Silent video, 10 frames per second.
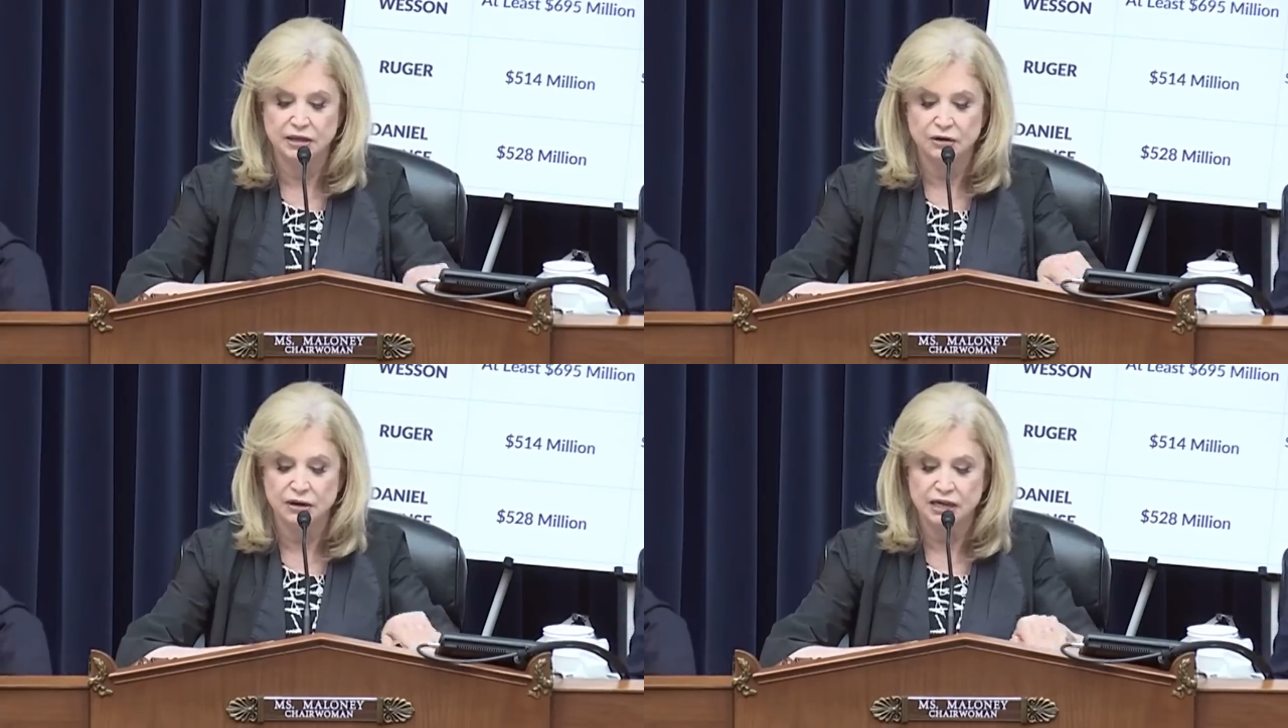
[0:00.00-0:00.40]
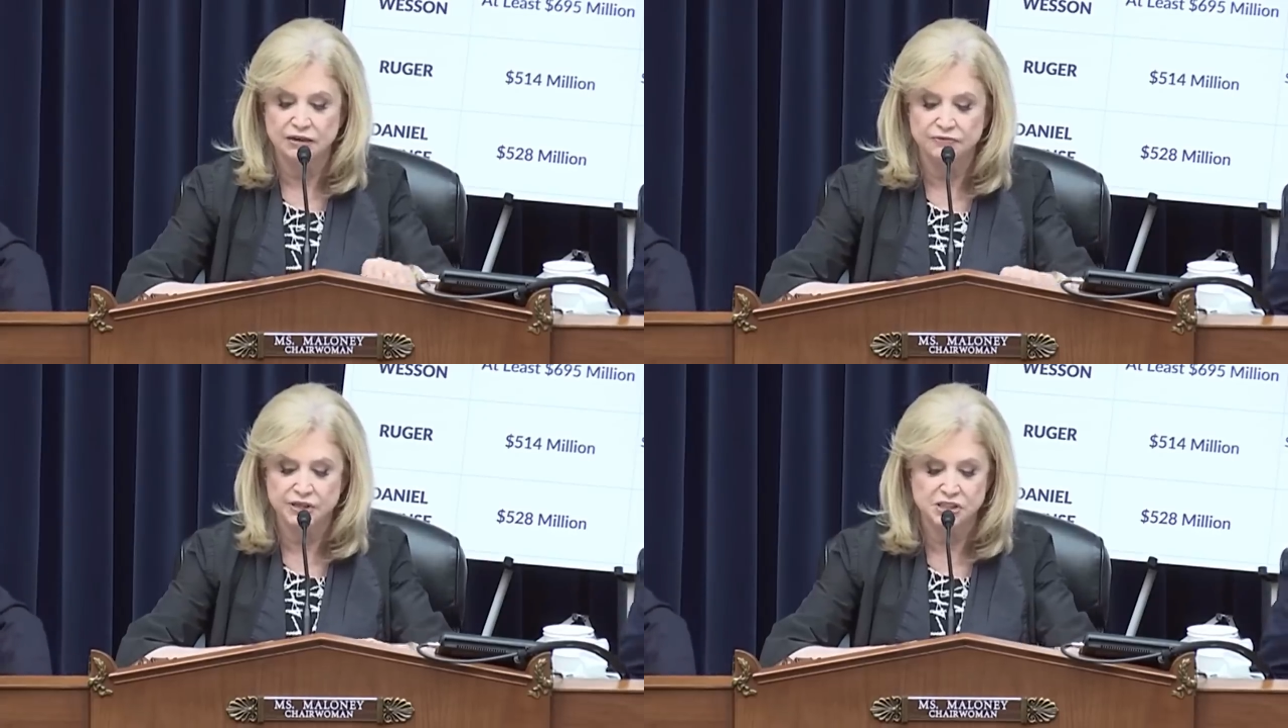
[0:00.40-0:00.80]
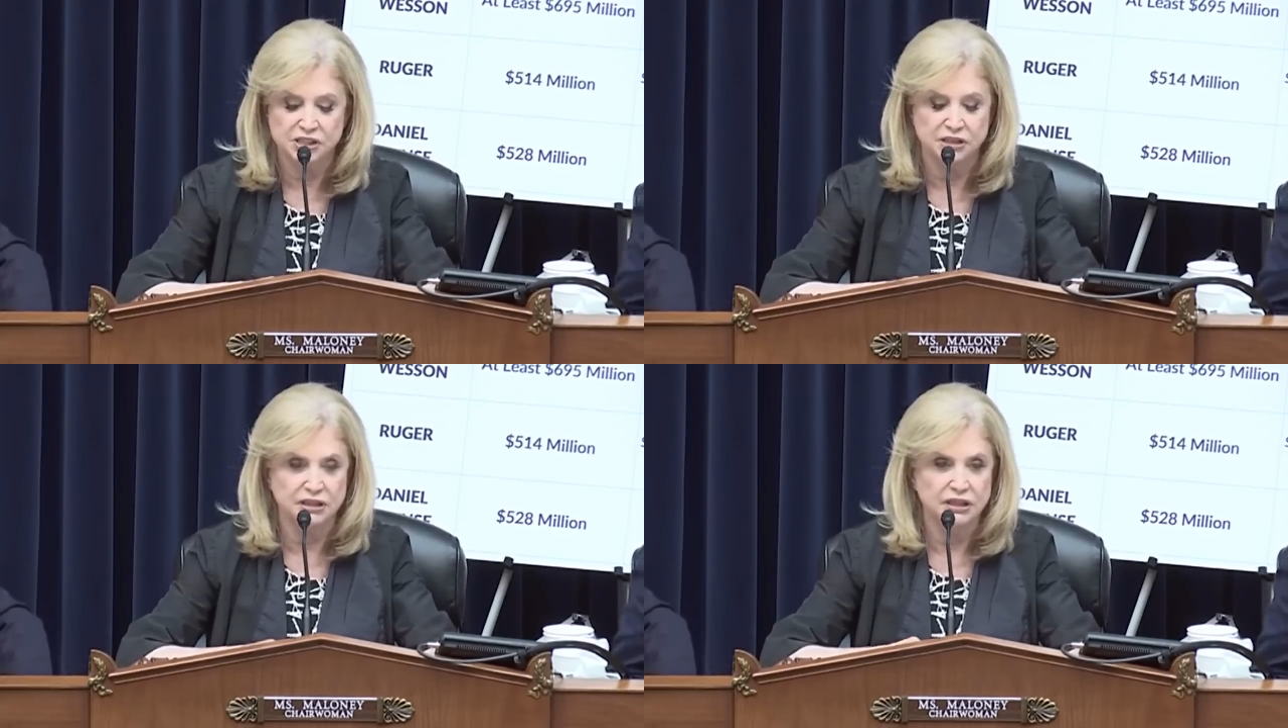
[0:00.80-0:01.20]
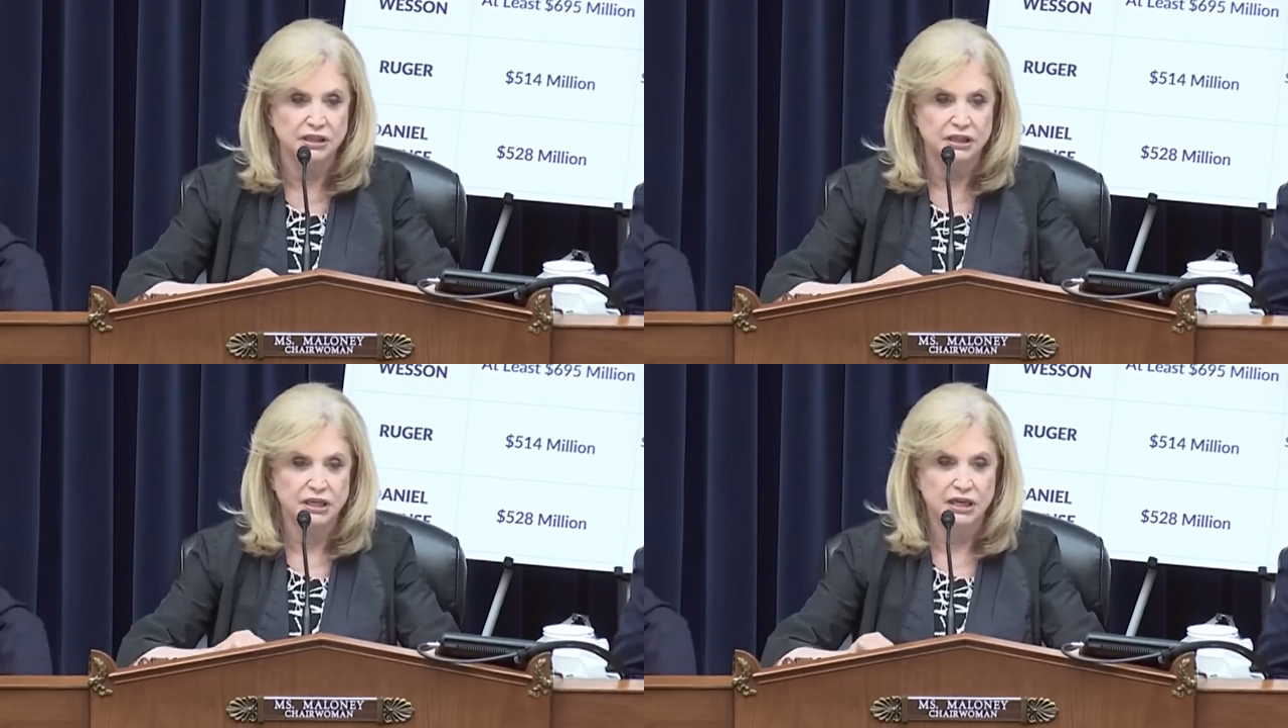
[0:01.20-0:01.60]
Marty Daniel and Mr.
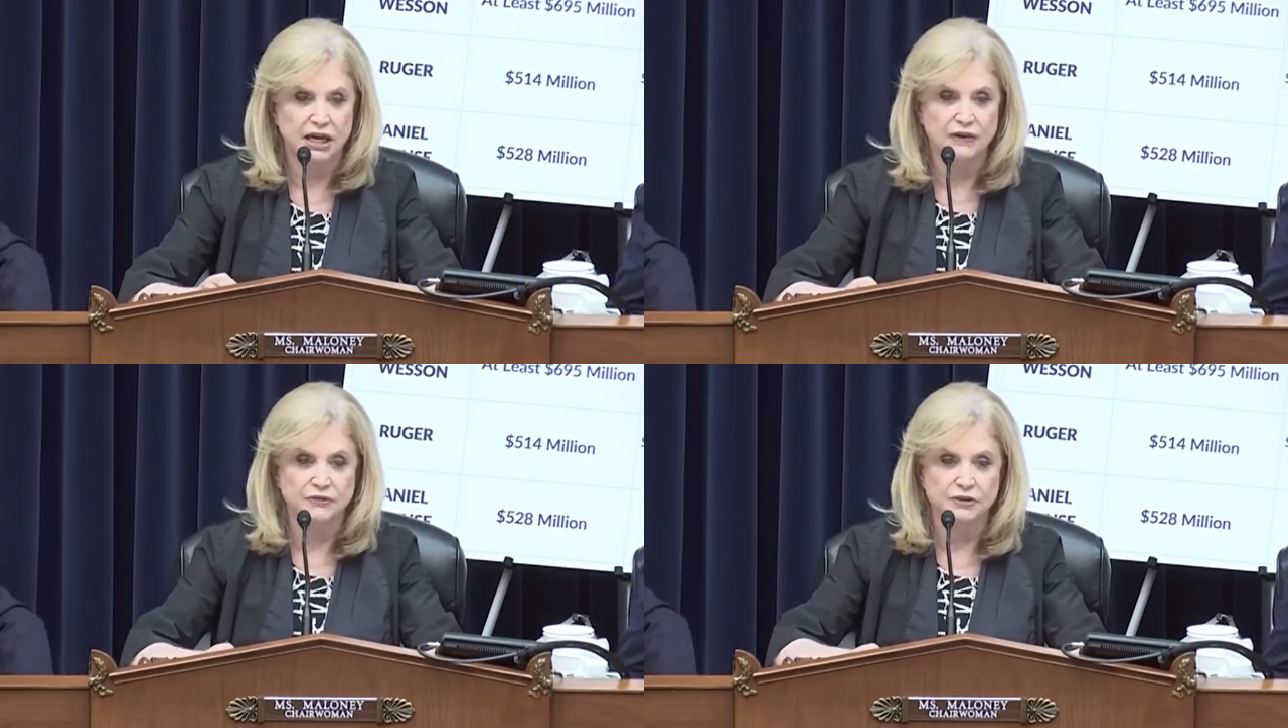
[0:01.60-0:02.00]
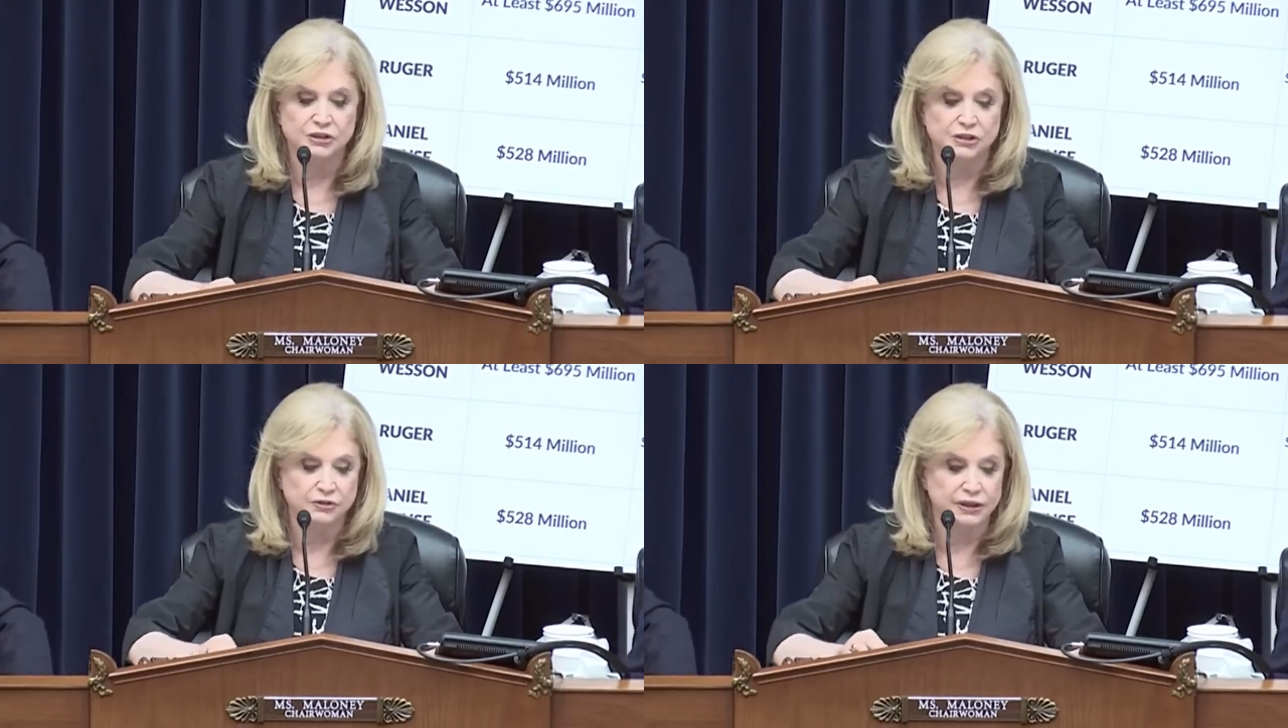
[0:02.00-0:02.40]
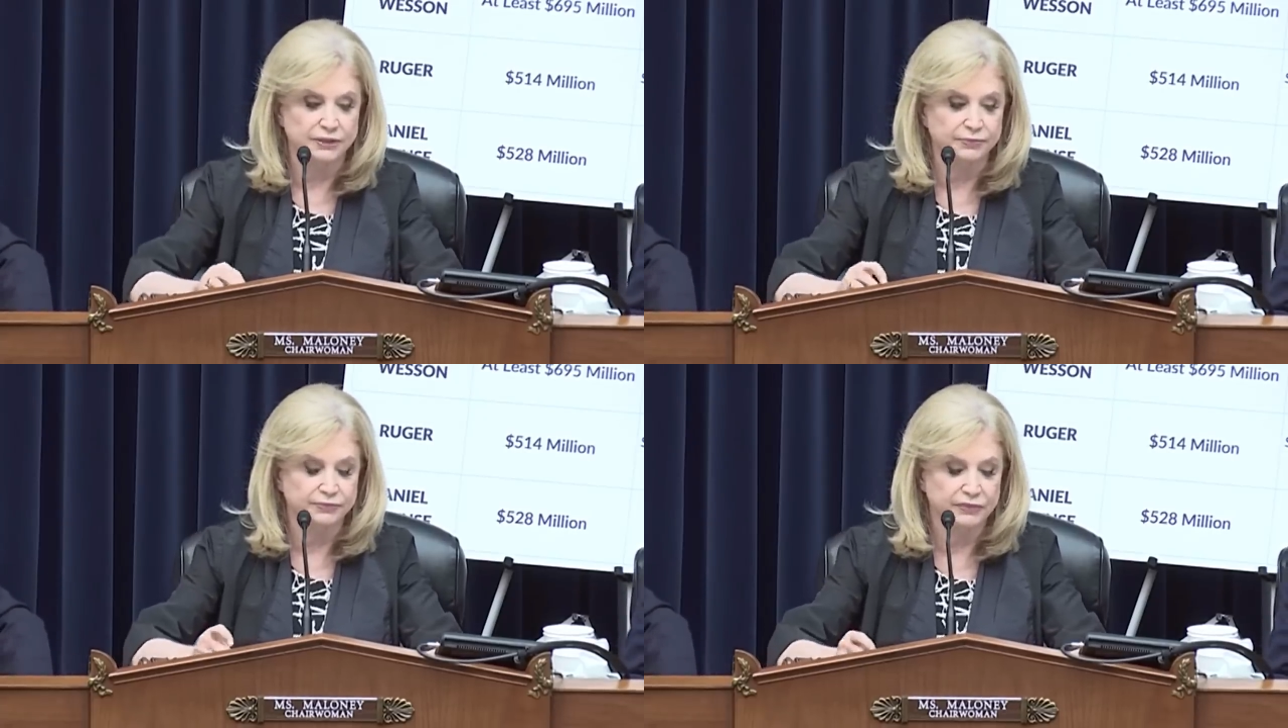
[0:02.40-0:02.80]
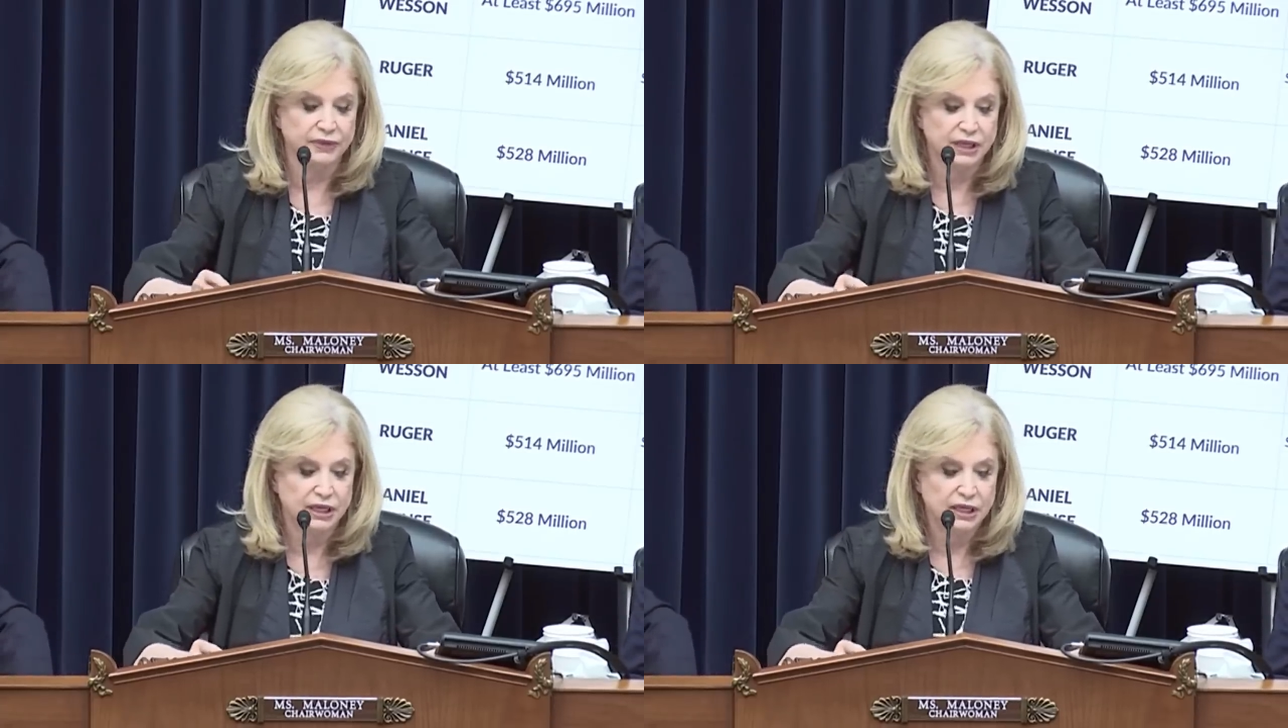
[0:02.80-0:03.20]
Killoy from um, uh,
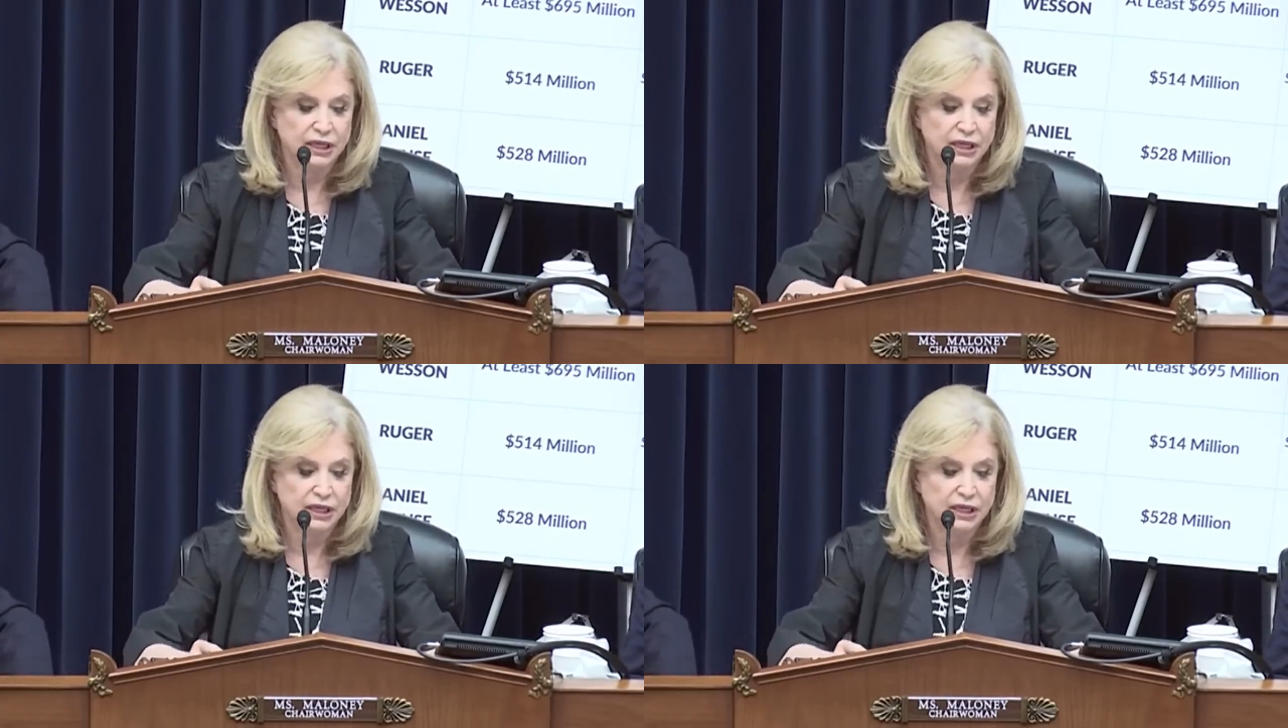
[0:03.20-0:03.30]
Ruger.